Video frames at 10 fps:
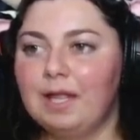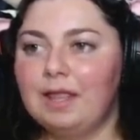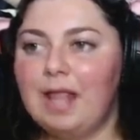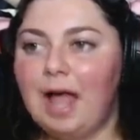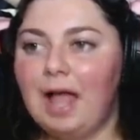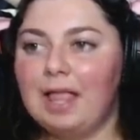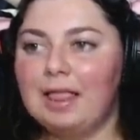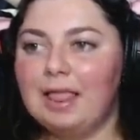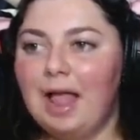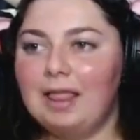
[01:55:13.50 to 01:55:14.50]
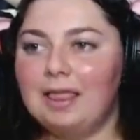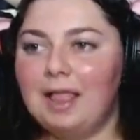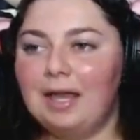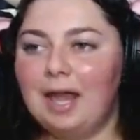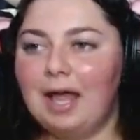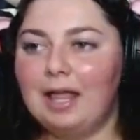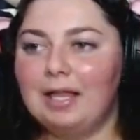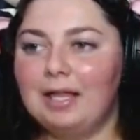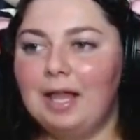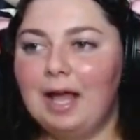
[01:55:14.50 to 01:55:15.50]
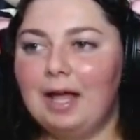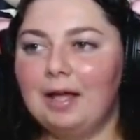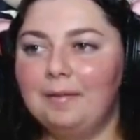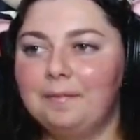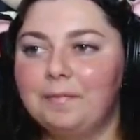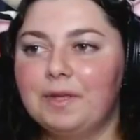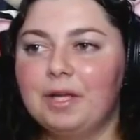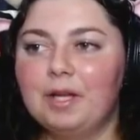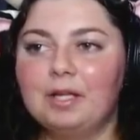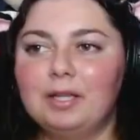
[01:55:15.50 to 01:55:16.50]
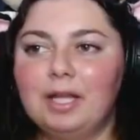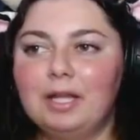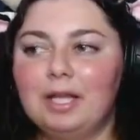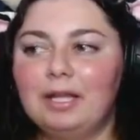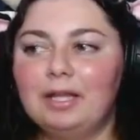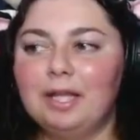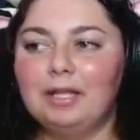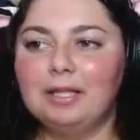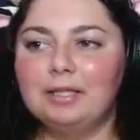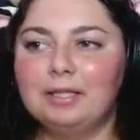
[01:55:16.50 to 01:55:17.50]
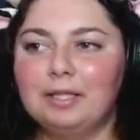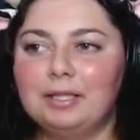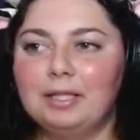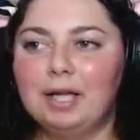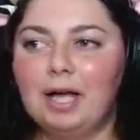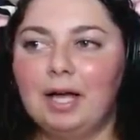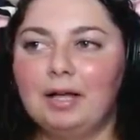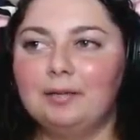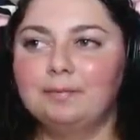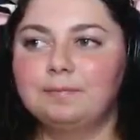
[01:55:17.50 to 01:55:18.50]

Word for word: La la la la la. La la la la la la.